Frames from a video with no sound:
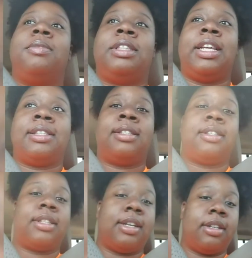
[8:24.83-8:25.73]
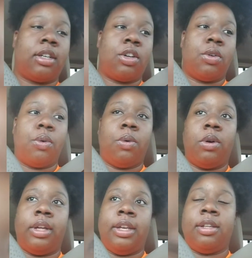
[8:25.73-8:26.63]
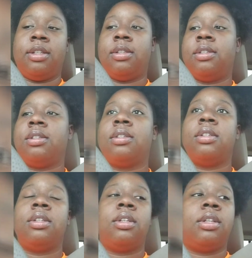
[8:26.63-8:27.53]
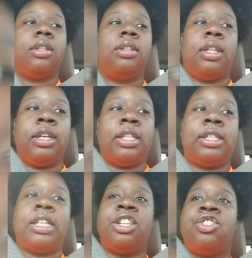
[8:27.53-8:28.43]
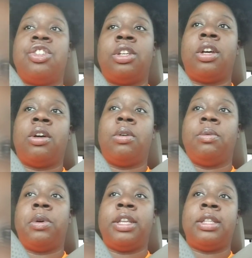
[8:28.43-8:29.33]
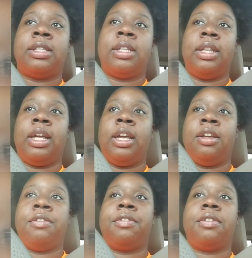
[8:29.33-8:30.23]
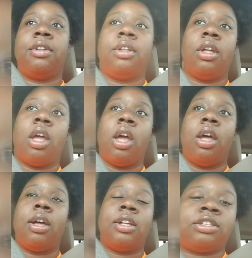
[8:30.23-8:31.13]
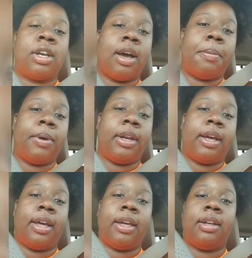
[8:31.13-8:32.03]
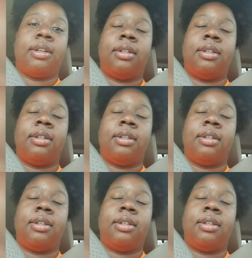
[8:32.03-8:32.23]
that's stuck on the decision on whether to leave a job or not,